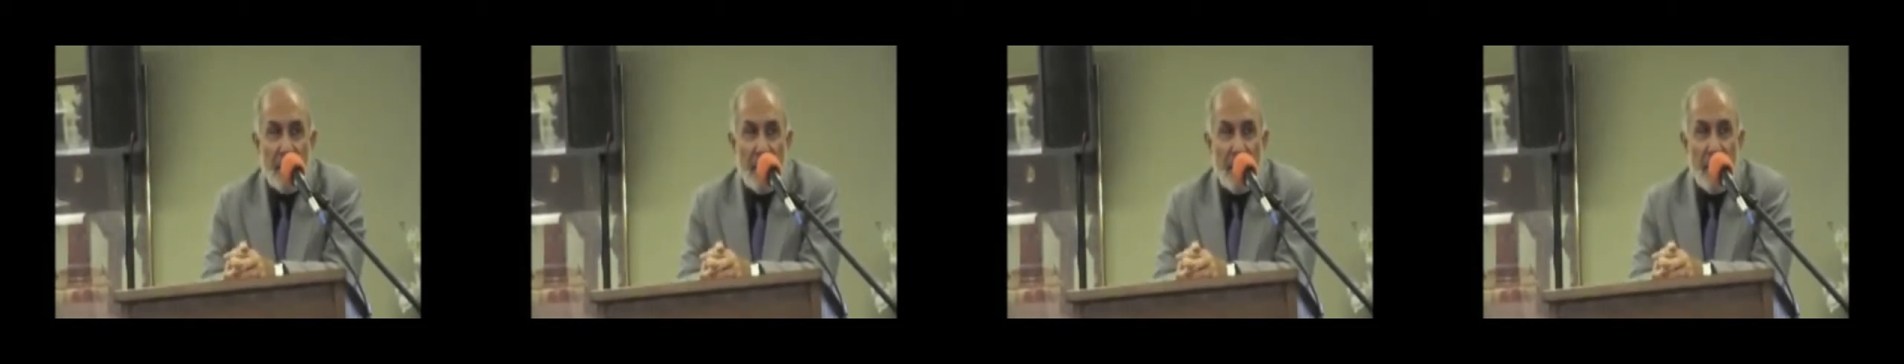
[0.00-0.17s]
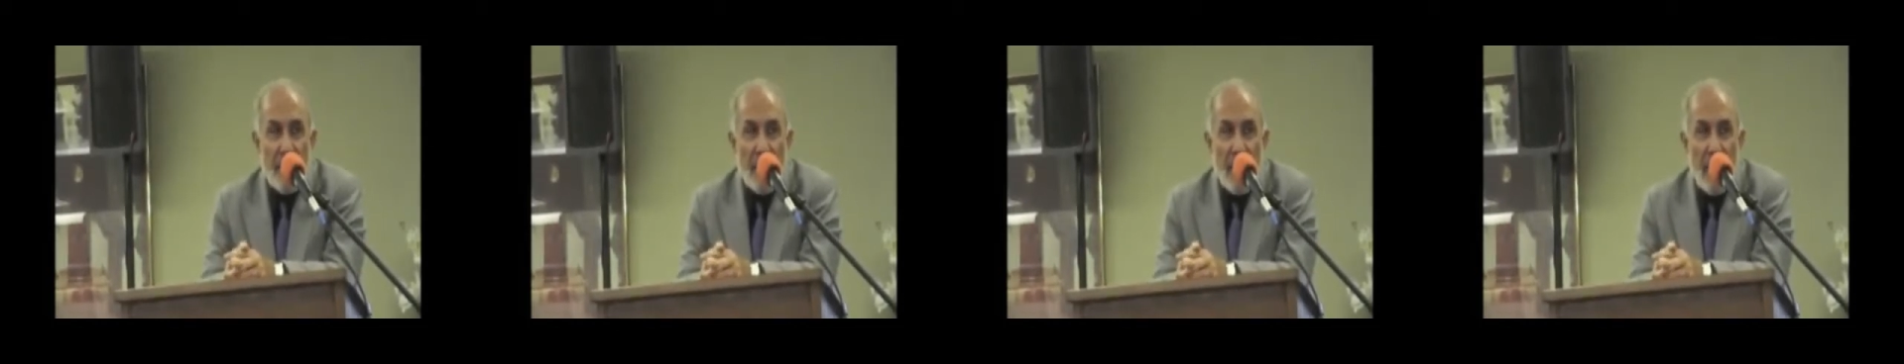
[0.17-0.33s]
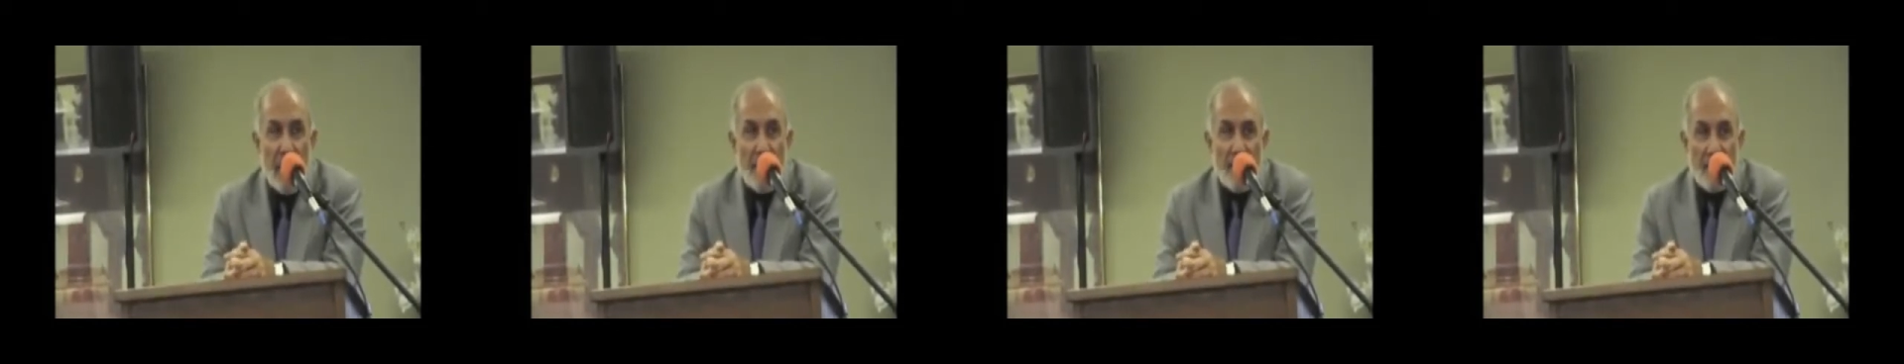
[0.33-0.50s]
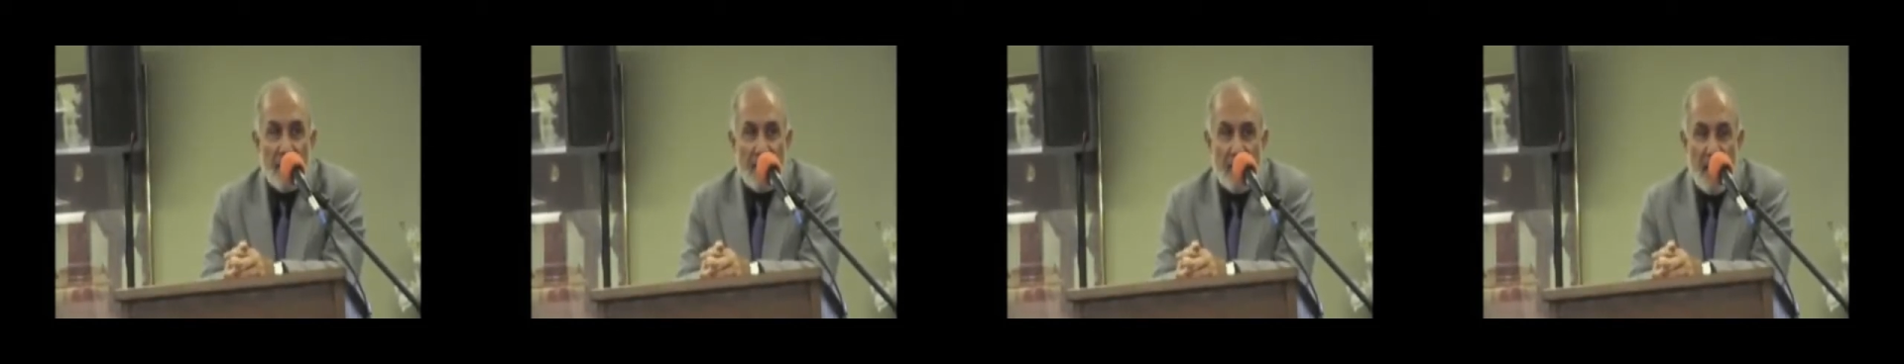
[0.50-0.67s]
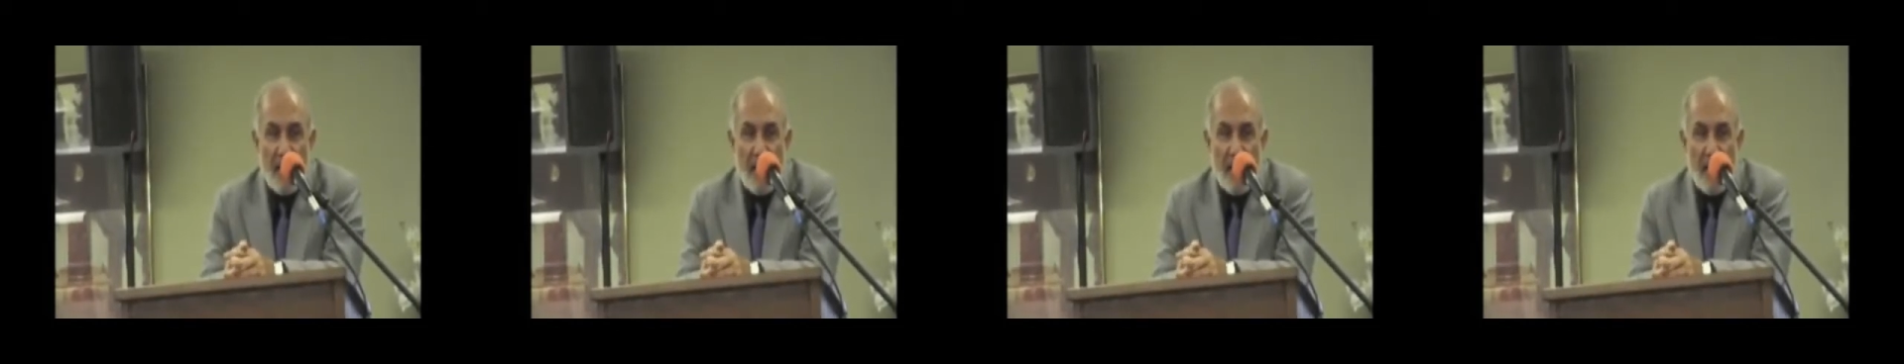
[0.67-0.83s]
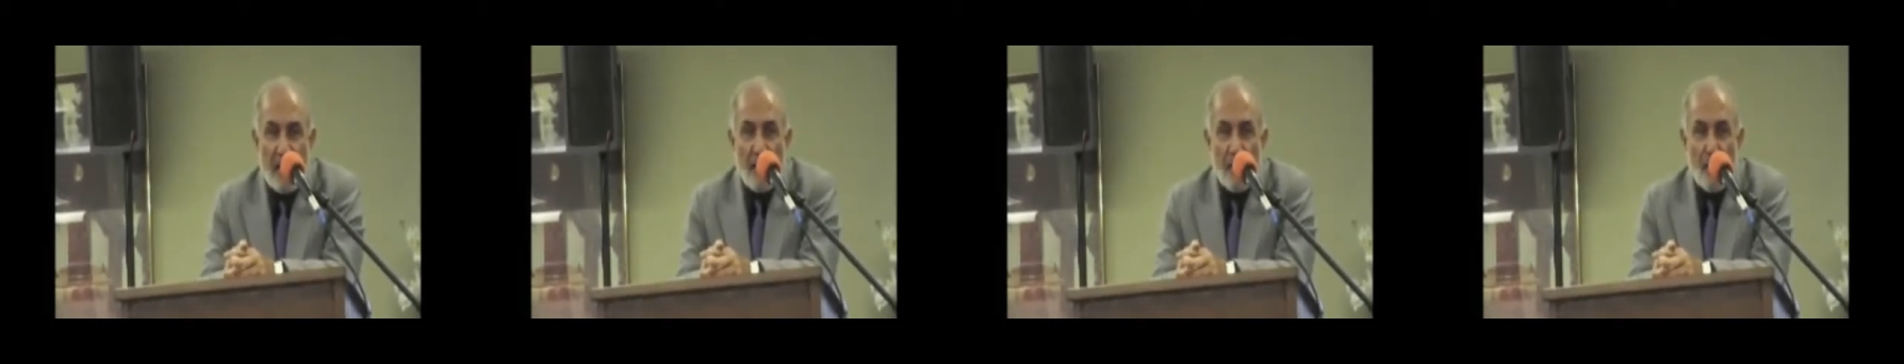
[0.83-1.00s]
and their
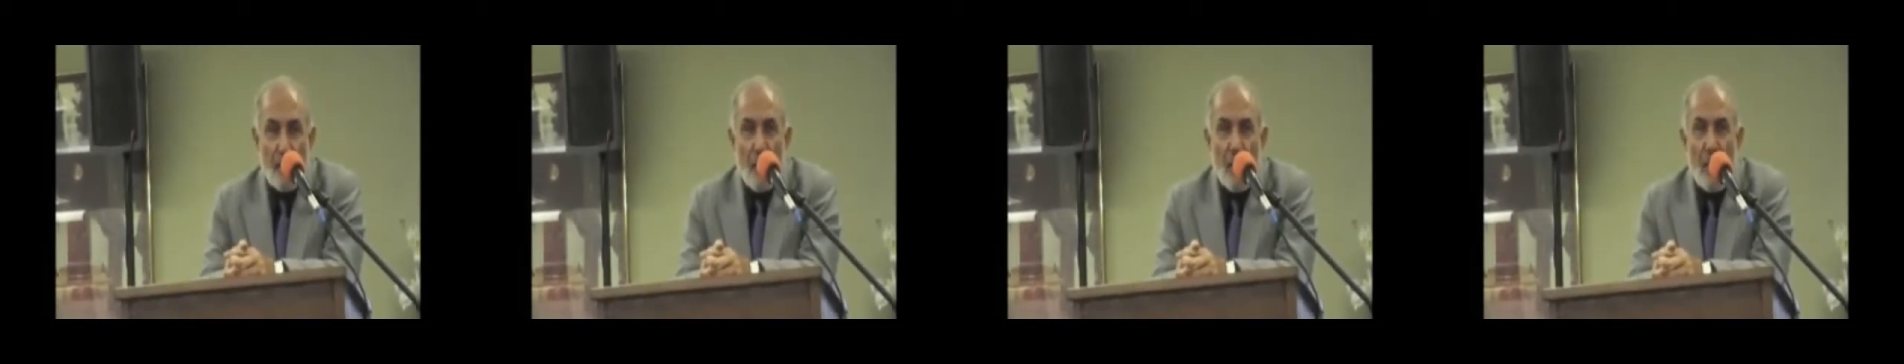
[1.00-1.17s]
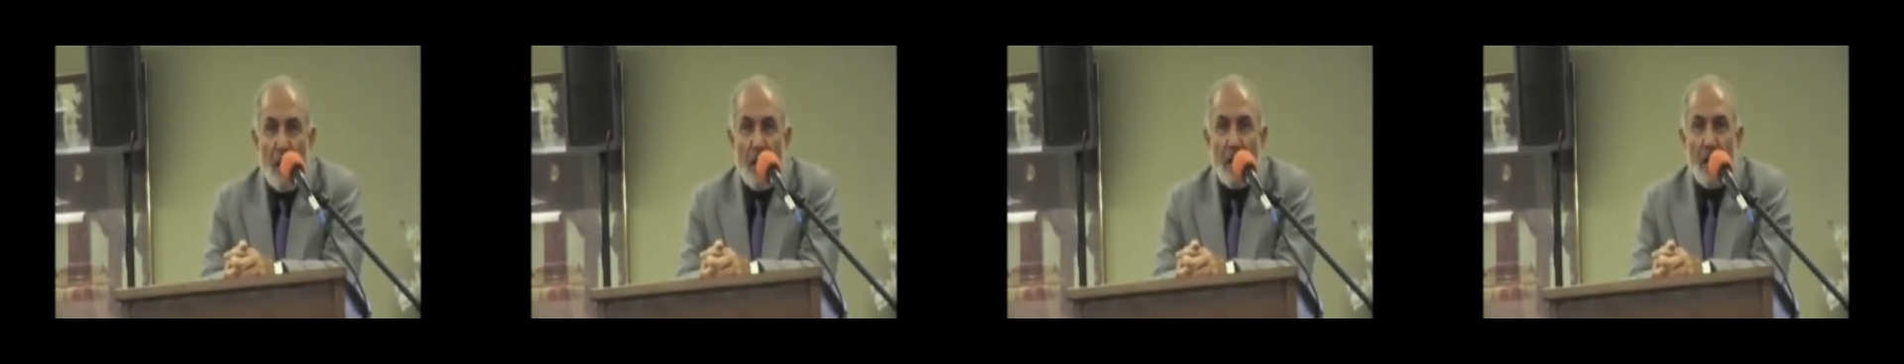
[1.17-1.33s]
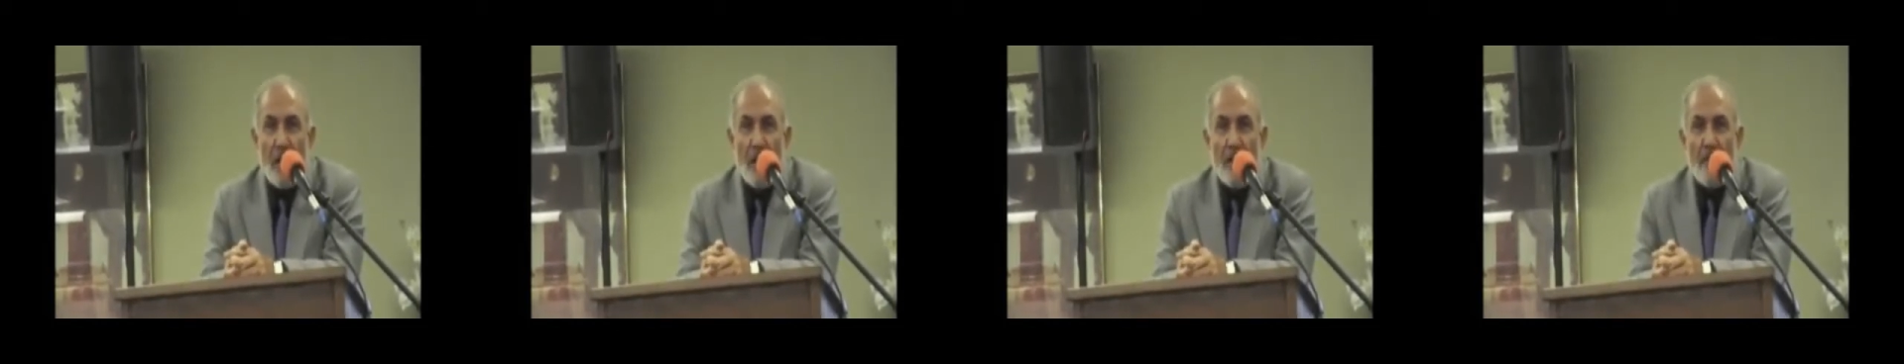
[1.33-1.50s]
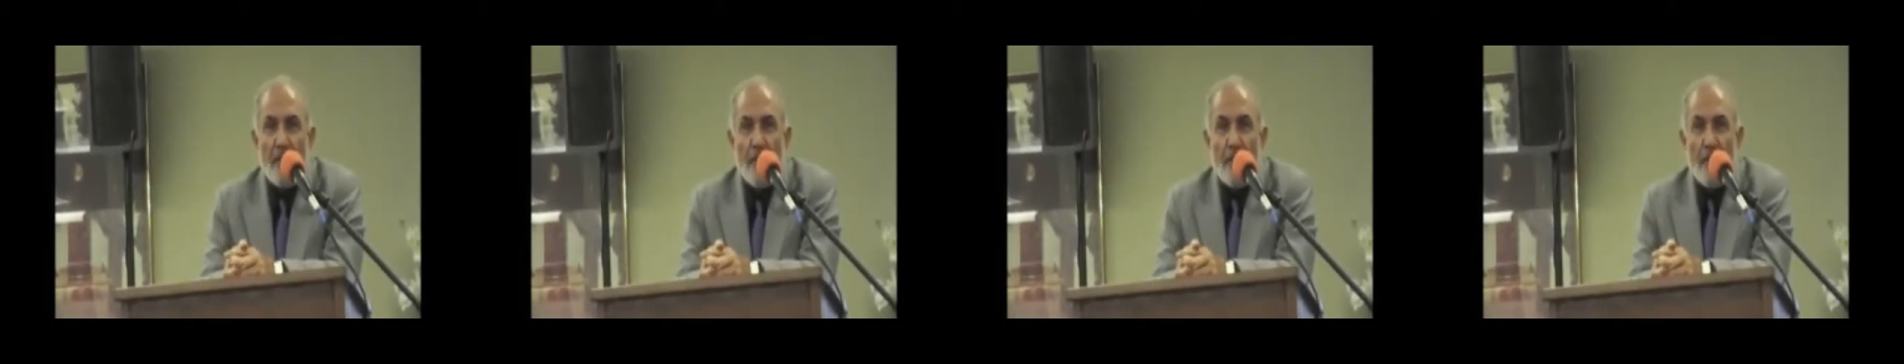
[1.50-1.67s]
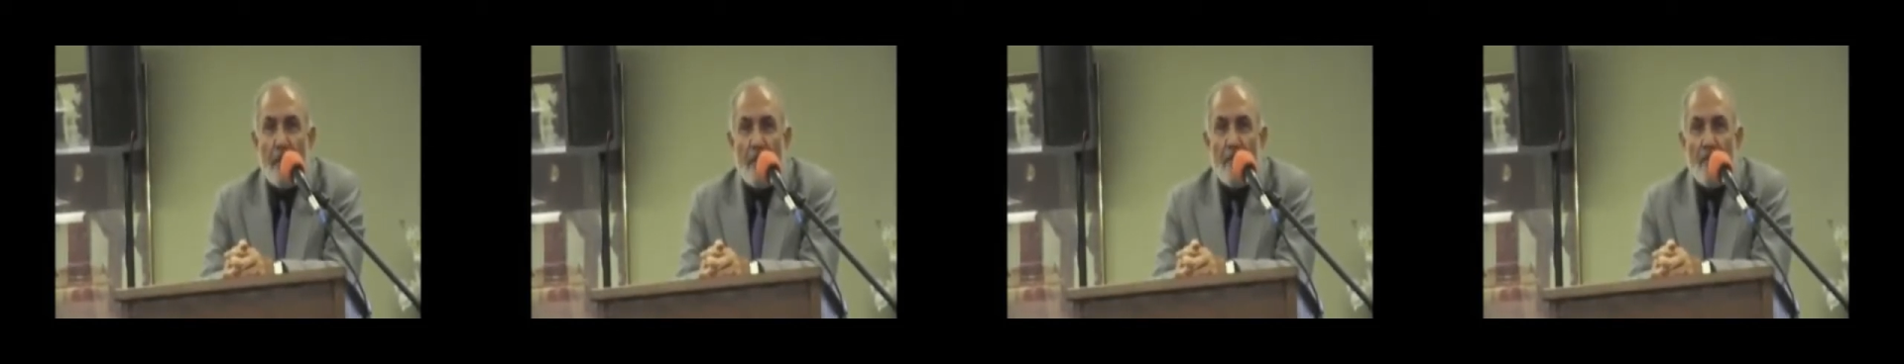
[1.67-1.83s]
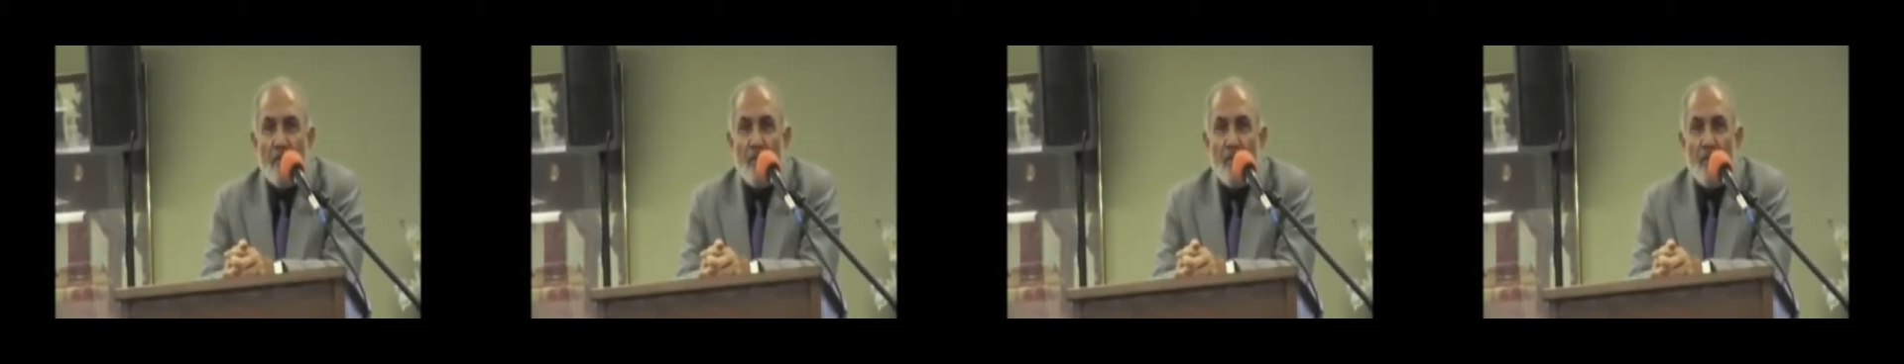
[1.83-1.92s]
lifestyle, and why